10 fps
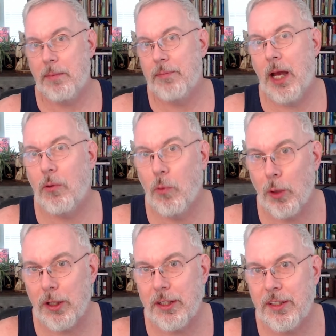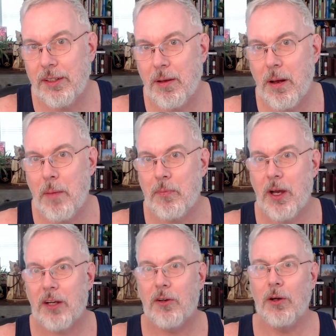at work, I'm
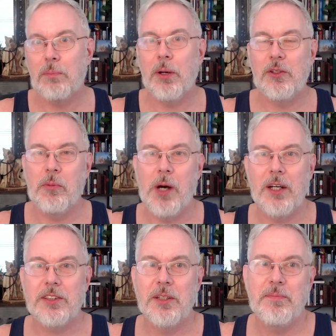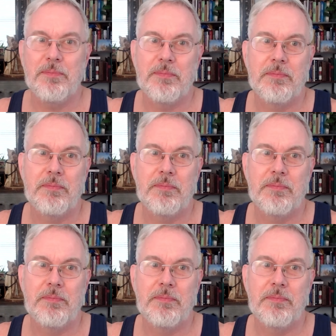not called Panyobasa,